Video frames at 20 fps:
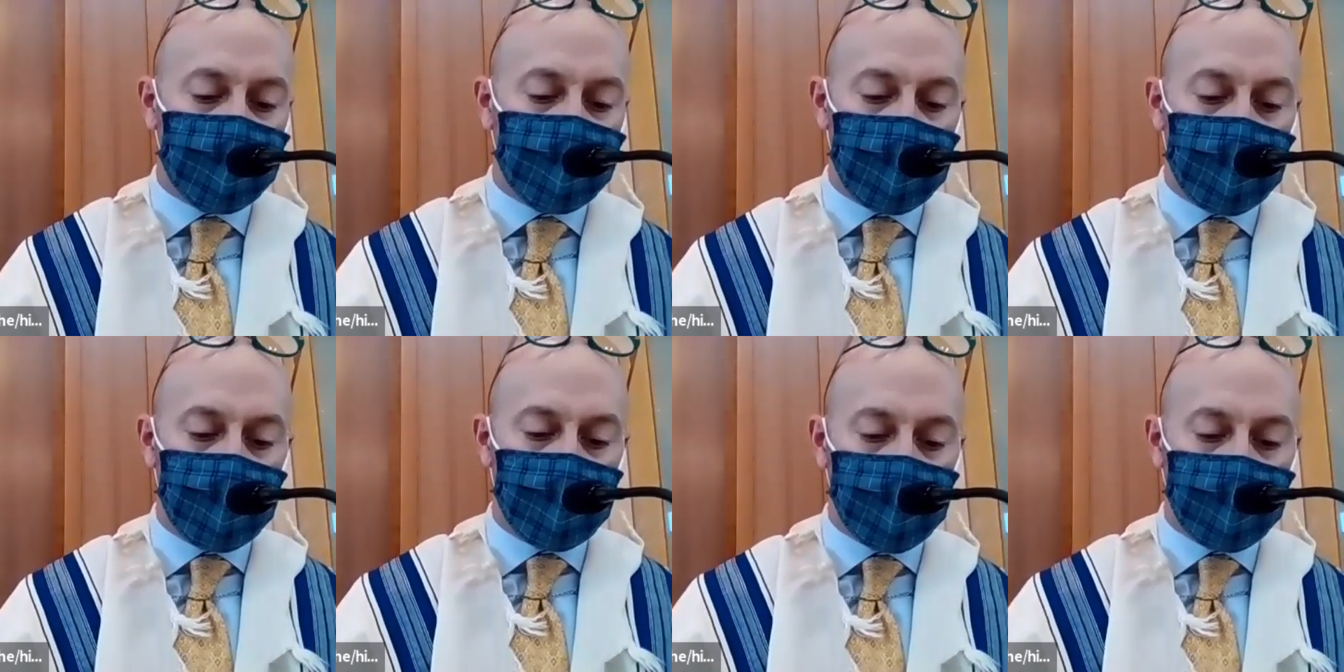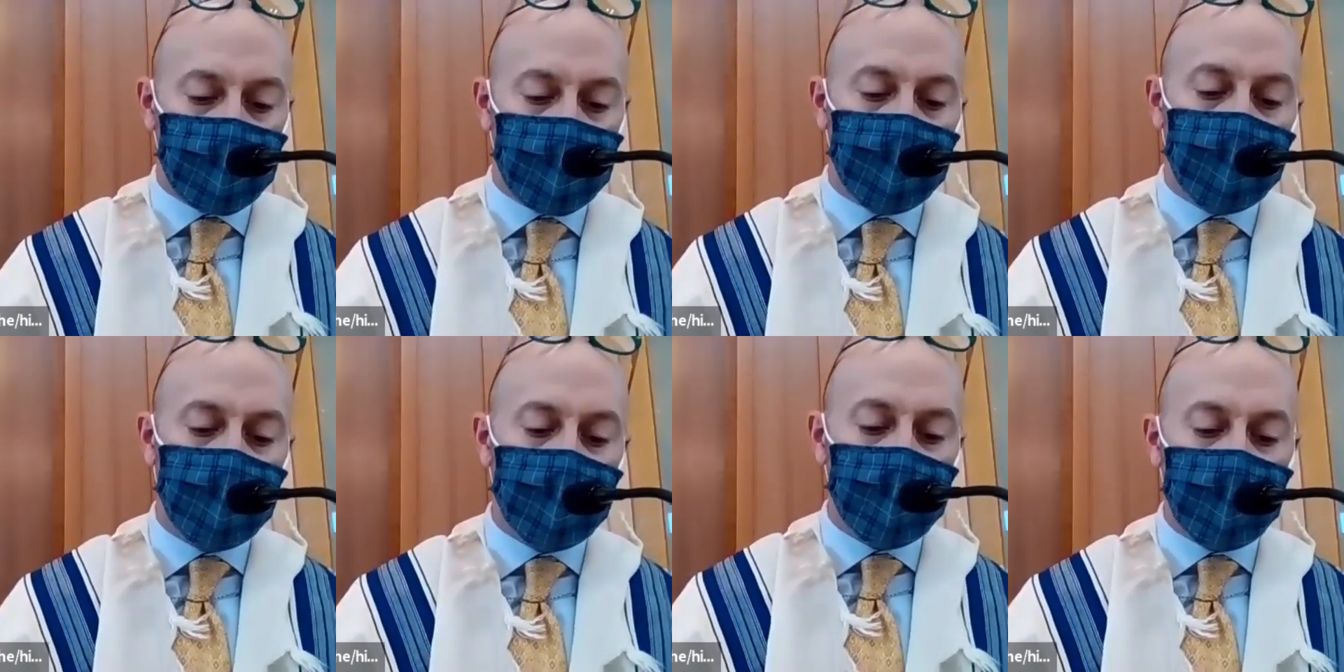
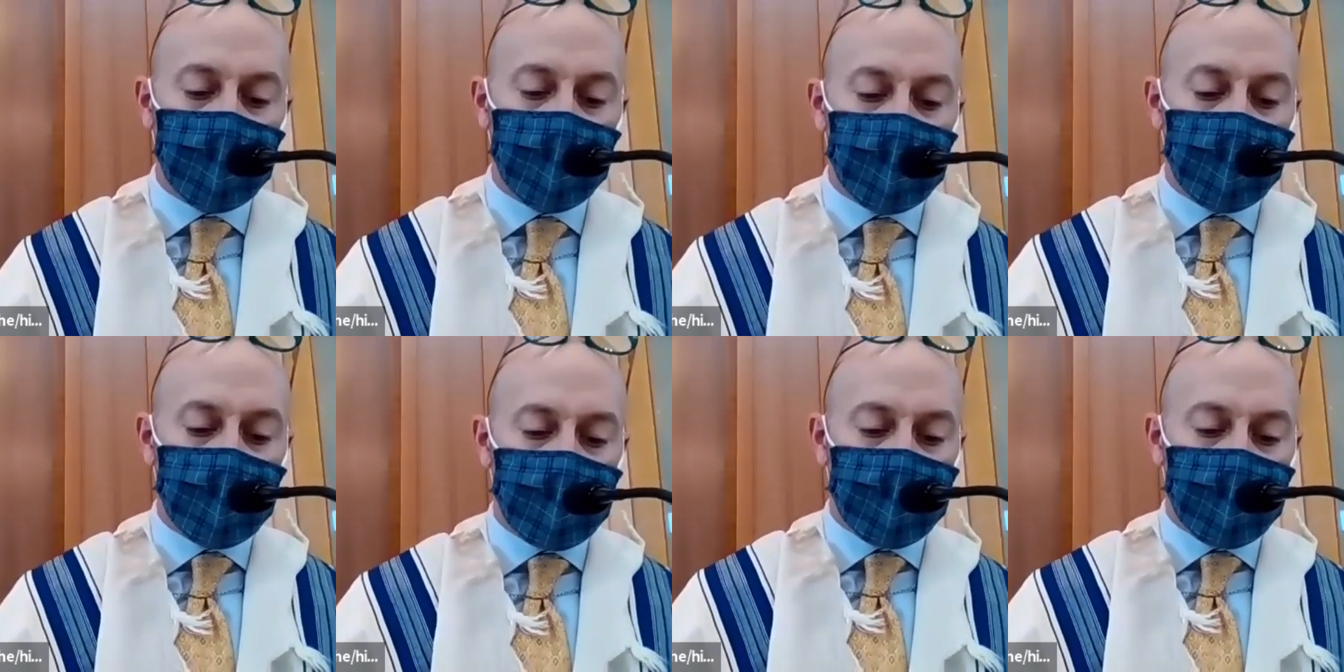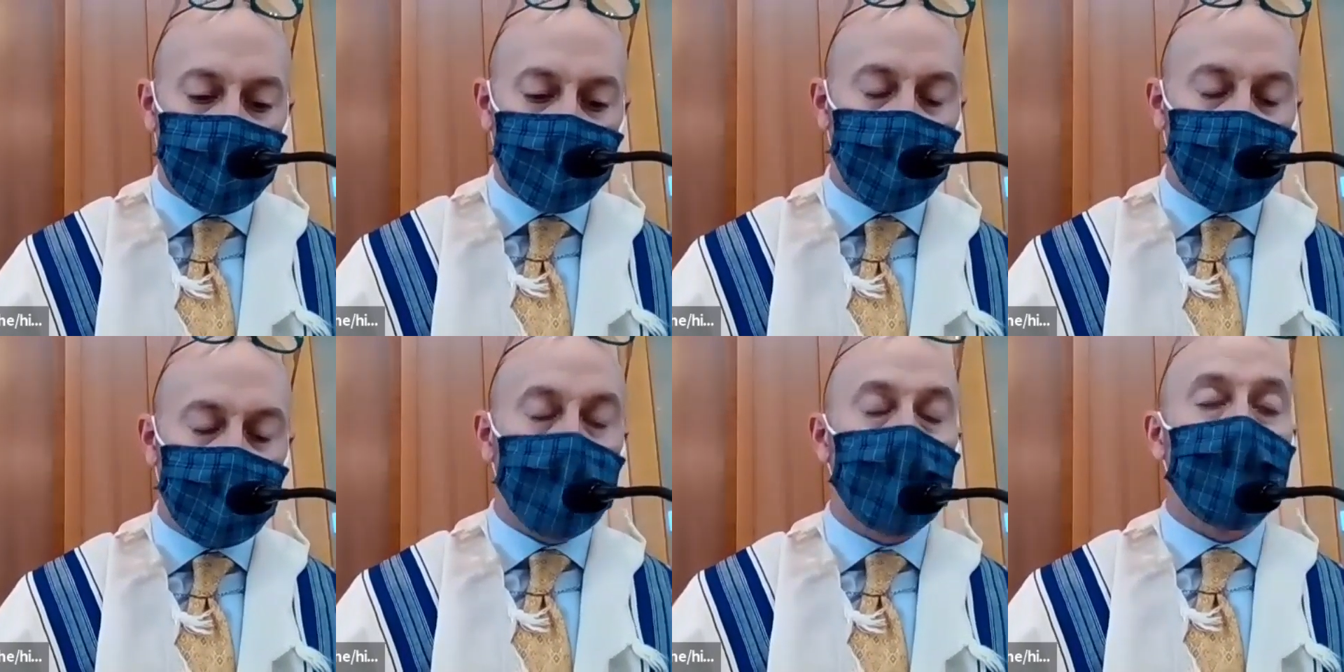family
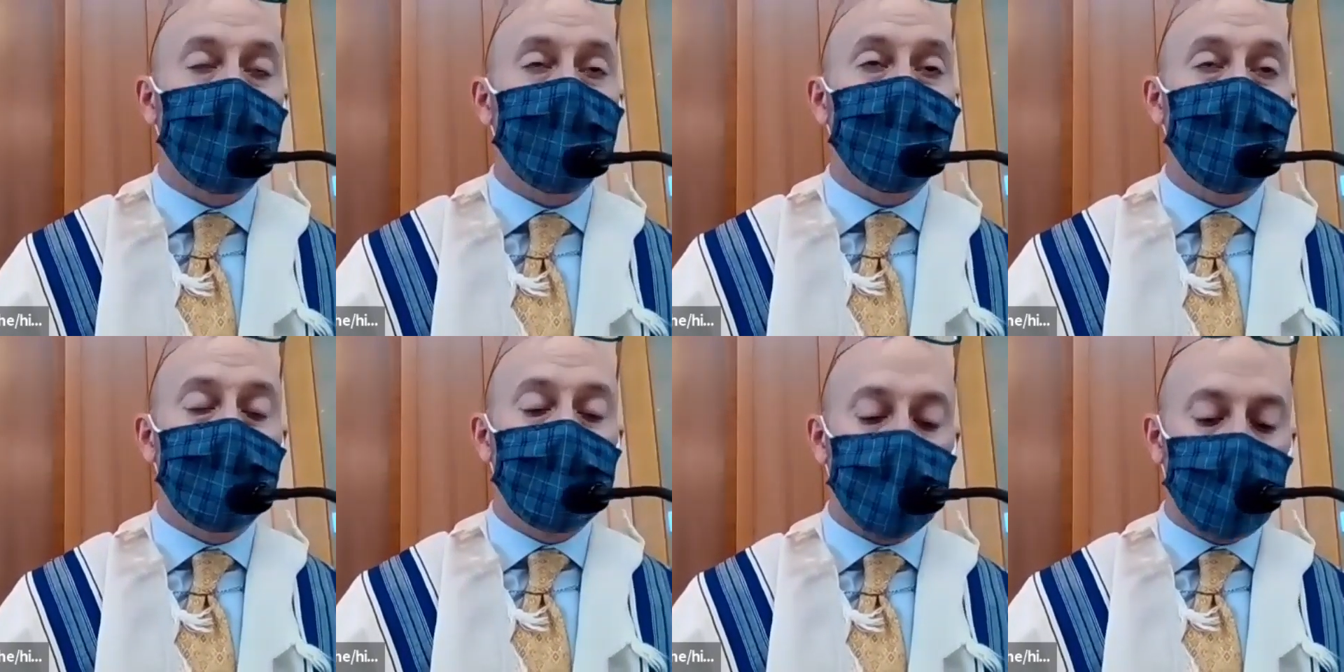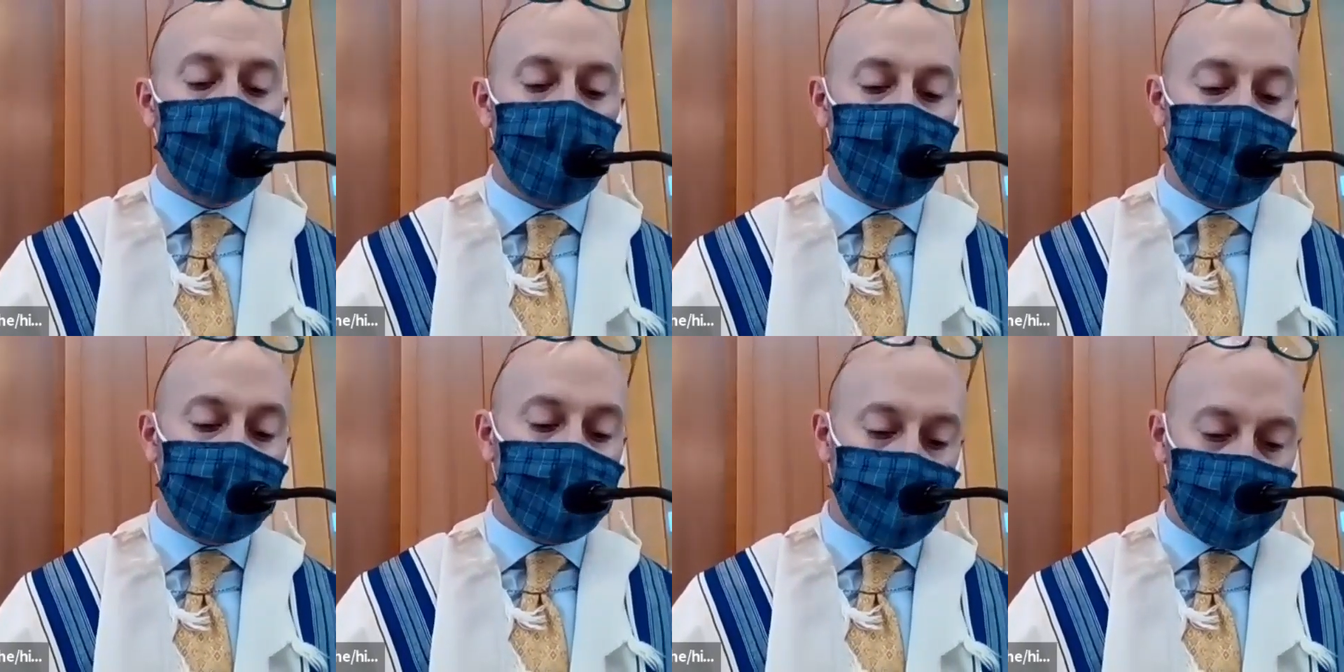for the
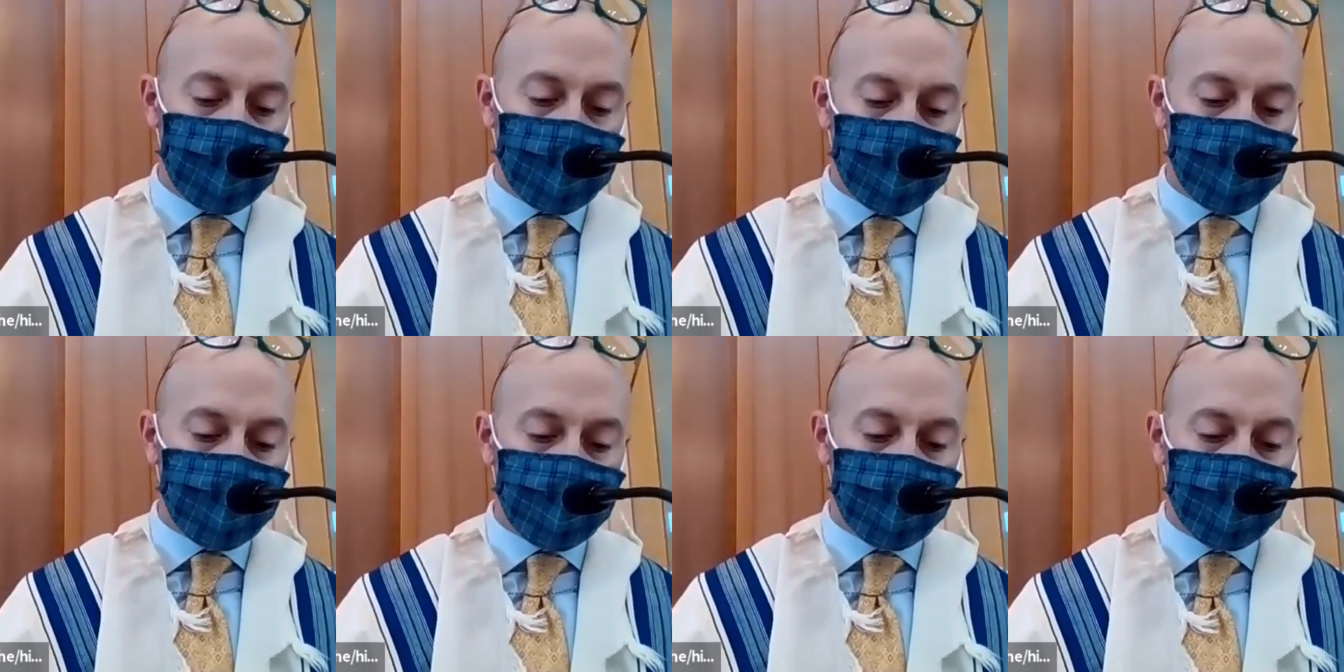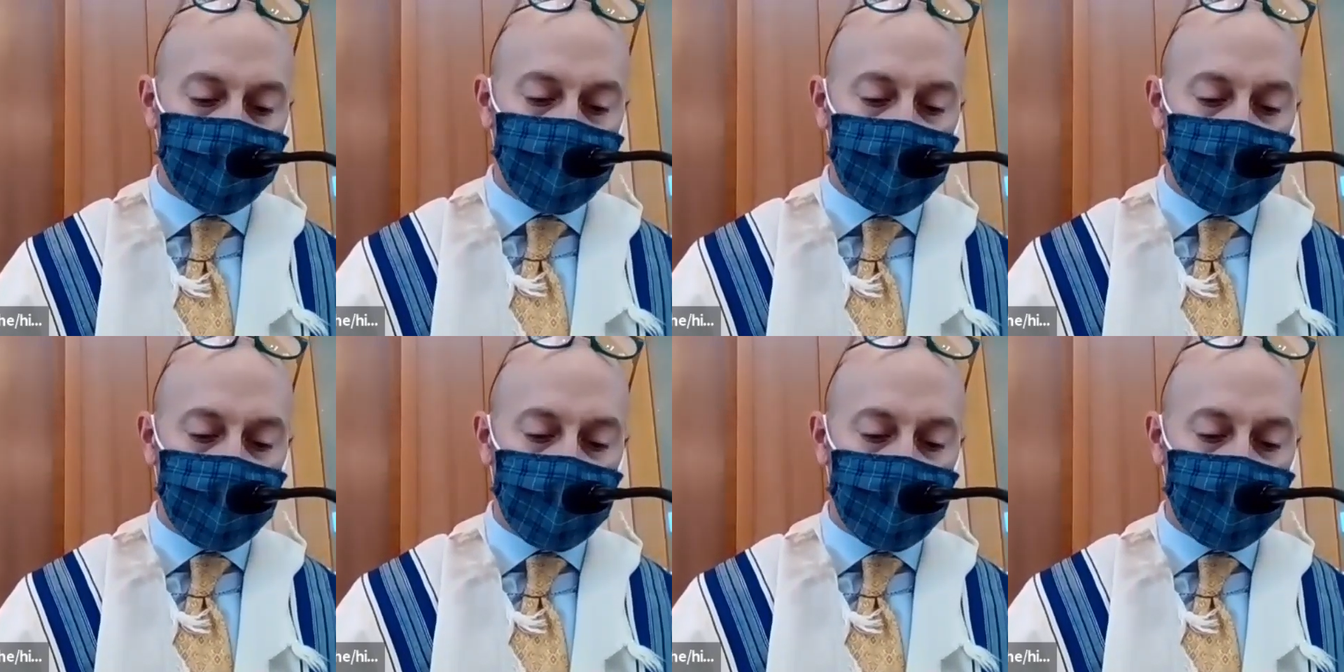duration,